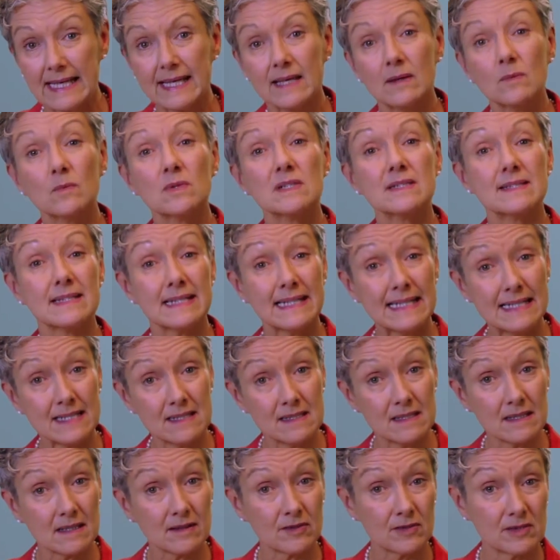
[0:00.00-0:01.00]
It was
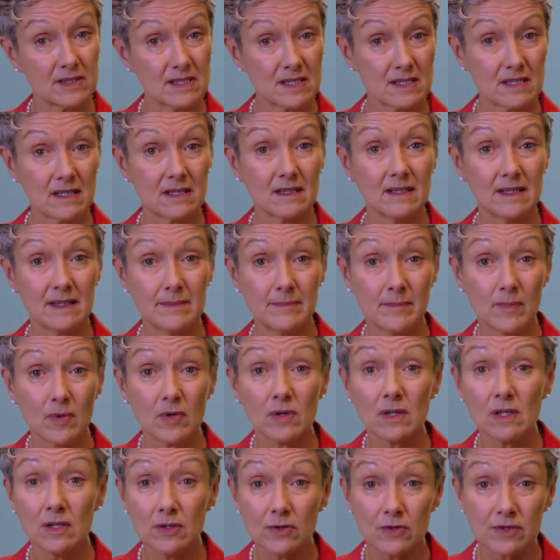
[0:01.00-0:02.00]
easier and certainly
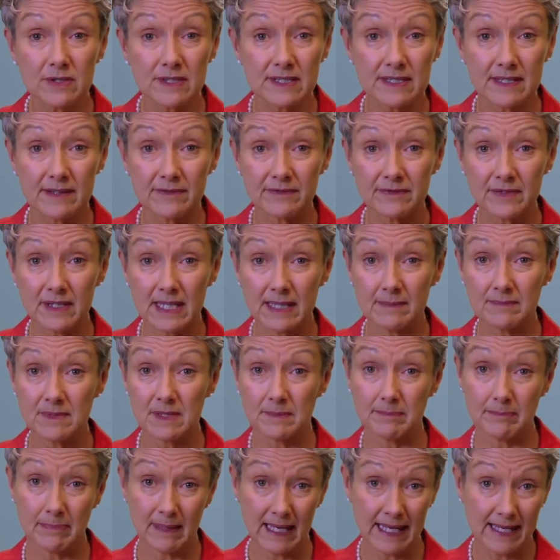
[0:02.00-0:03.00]
more lucrative for them
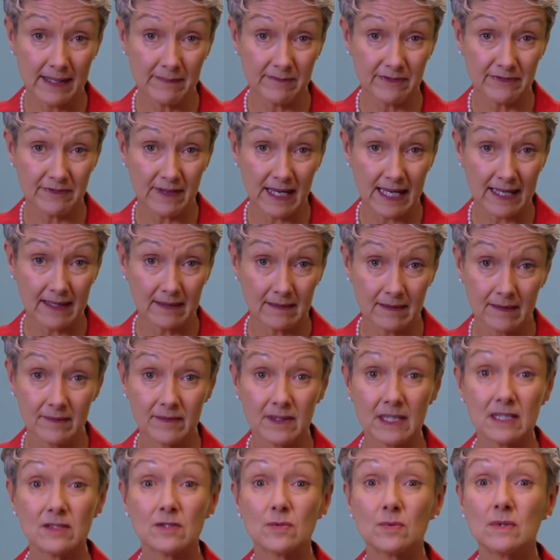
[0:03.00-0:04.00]
to blame fat
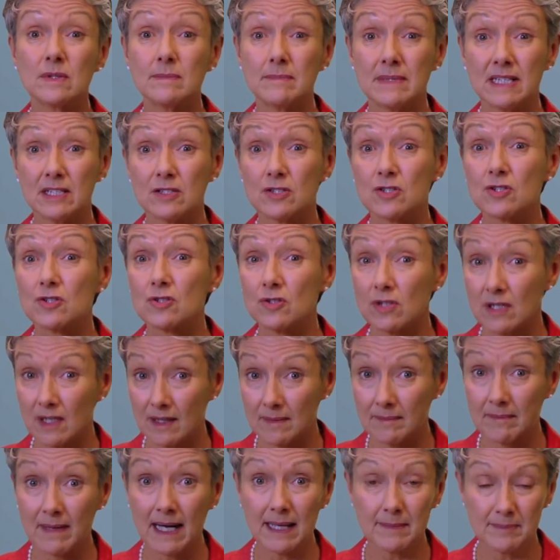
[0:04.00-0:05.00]
than to admit
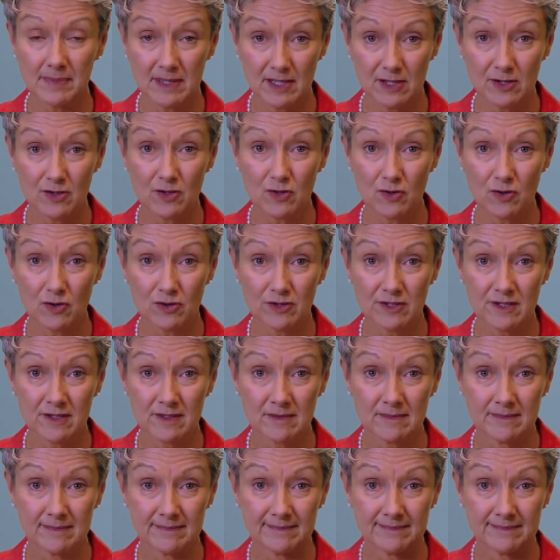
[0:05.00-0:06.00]
sugar might be the cause.